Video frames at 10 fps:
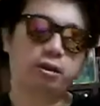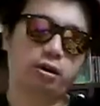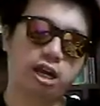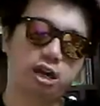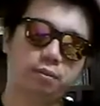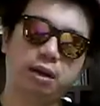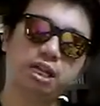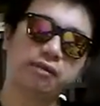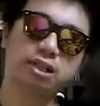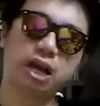Okay, he must
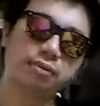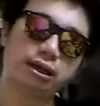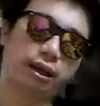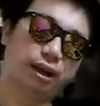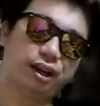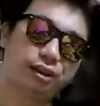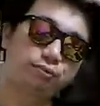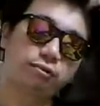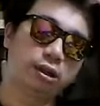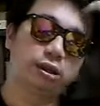have some
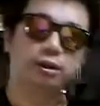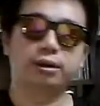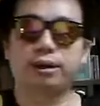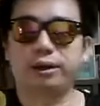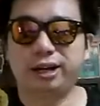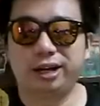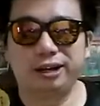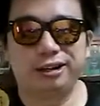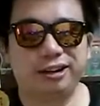a